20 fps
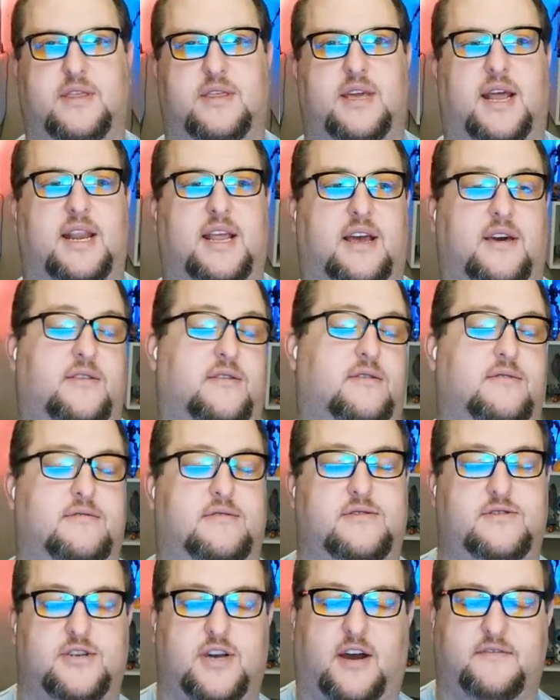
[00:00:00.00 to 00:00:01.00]
any other
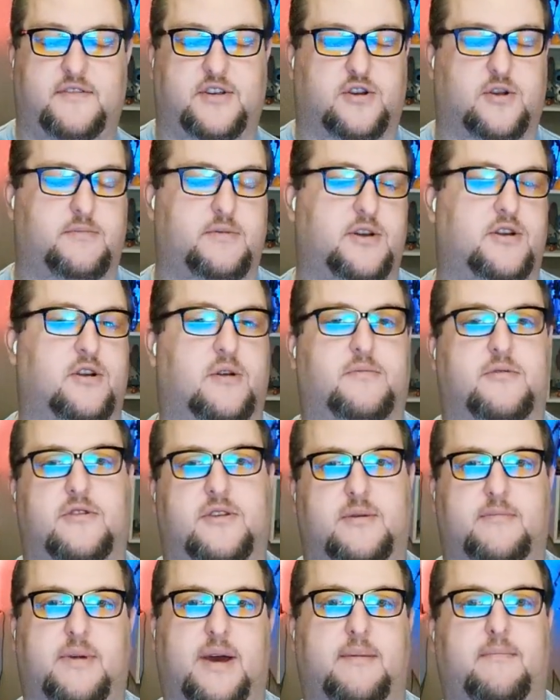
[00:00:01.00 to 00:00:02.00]
JavaScript
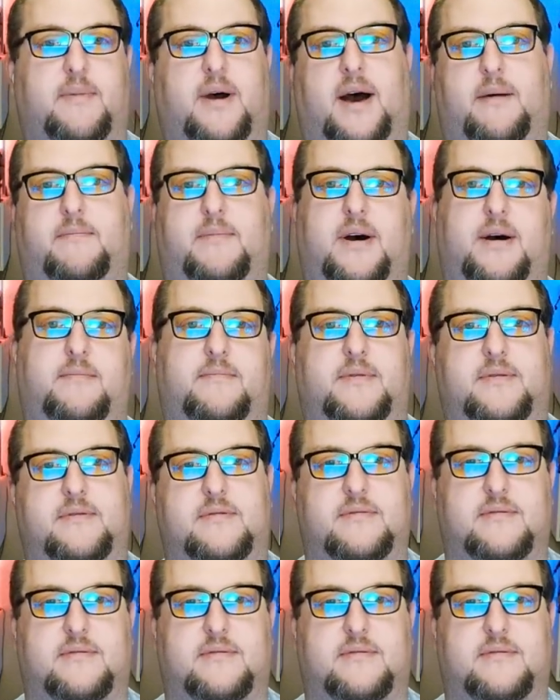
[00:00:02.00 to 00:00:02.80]
interpreter that might pop up